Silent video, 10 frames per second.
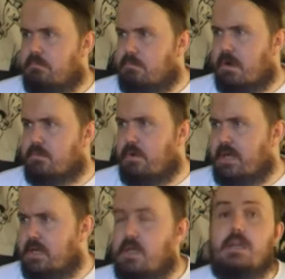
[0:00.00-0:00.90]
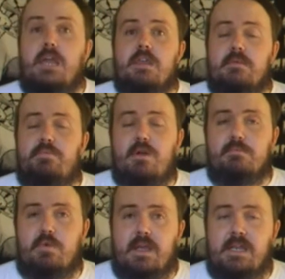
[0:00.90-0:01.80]
queen? Yes, the
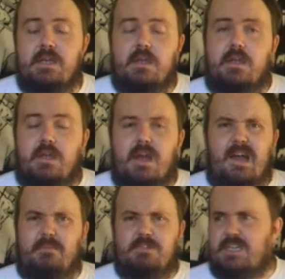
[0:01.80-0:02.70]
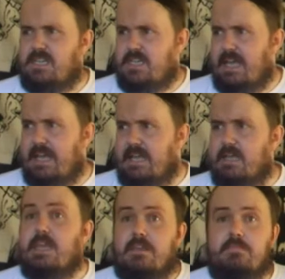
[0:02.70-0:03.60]
prom queen.
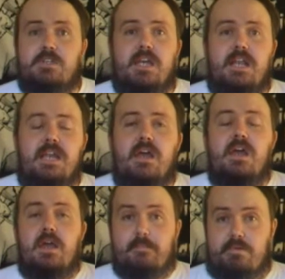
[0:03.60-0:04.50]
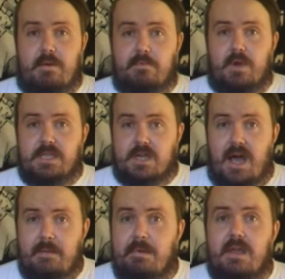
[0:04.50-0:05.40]
Cheerleader? Yes, cheerleader, prom queen
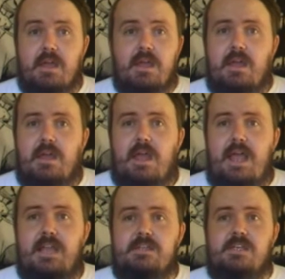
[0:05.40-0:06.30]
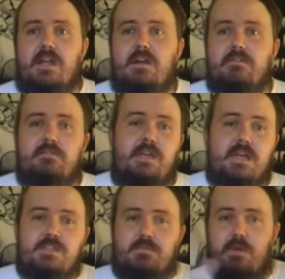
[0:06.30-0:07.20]
type. And, you know, he
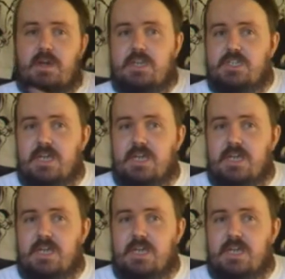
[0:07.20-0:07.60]
has the rocker